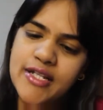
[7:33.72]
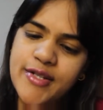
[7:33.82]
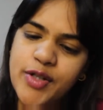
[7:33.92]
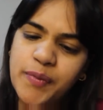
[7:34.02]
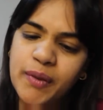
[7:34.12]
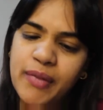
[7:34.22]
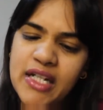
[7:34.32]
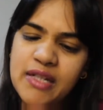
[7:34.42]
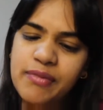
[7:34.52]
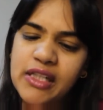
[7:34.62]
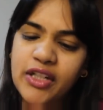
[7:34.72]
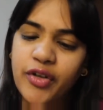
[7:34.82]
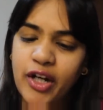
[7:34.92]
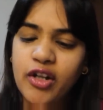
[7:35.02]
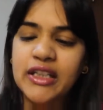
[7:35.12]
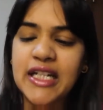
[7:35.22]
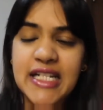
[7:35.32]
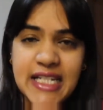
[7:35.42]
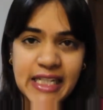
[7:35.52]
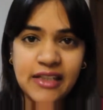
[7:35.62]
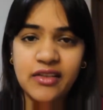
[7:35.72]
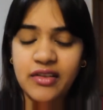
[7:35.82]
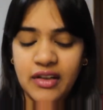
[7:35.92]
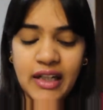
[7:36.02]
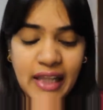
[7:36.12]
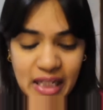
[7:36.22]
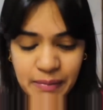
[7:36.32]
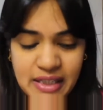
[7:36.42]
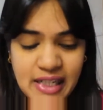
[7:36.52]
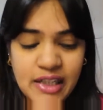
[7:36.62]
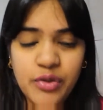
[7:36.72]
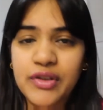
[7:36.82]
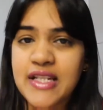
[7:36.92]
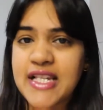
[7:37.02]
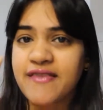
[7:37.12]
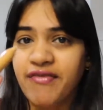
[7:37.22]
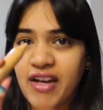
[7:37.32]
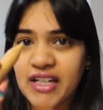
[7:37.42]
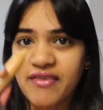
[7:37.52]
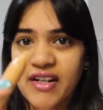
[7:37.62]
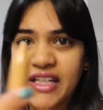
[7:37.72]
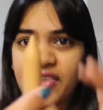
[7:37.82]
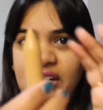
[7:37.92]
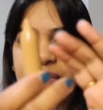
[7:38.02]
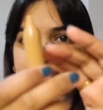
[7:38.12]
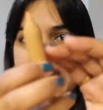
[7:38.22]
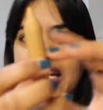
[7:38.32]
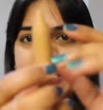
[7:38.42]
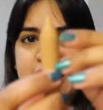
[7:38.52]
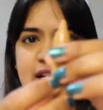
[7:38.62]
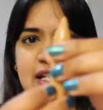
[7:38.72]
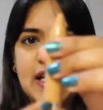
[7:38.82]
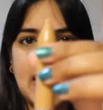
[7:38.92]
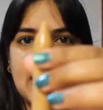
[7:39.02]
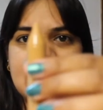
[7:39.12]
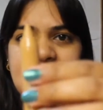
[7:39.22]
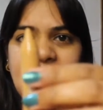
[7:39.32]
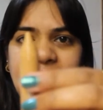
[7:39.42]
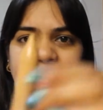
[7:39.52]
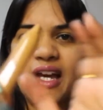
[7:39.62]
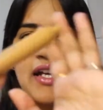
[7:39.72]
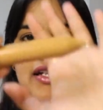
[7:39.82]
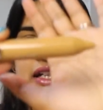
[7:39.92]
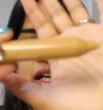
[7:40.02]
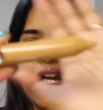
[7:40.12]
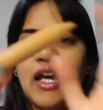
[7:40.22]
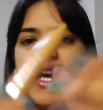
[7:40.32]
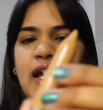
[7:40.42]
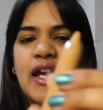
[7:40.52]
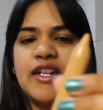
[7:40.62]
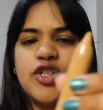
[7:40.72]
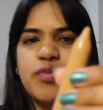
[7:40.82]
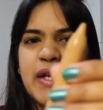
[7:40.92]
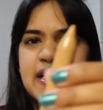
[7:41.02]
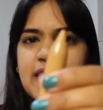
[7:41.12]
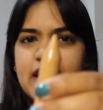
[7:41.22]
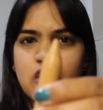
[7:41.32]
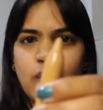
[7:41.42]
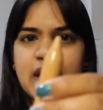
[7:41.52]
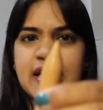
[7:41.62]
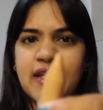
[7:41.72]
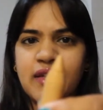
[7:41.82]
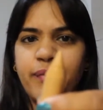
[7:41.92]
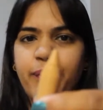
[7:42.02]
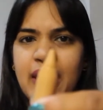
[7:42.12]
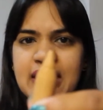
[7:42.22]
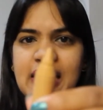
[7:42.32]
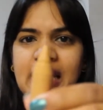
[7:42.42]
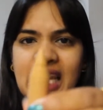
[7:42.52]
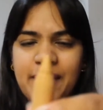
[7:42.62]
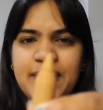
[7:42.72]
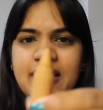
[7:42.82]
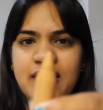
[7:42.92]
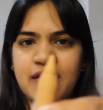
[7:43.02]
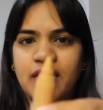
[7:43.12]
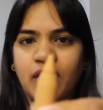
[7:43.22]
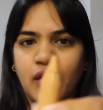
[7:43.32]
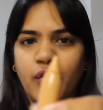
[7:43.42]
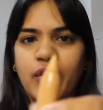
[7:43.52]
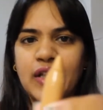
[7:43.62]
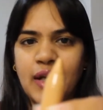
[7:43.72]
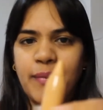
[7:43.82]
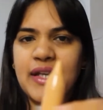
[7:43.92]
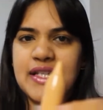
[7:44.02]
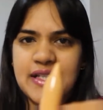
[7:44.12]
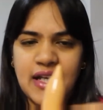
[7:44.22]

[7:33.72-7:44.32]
Super Blendable Crayon Concealer. Let me tell you, this is very creamy. It's like that, and you basically twist and the pencil keeps growing up in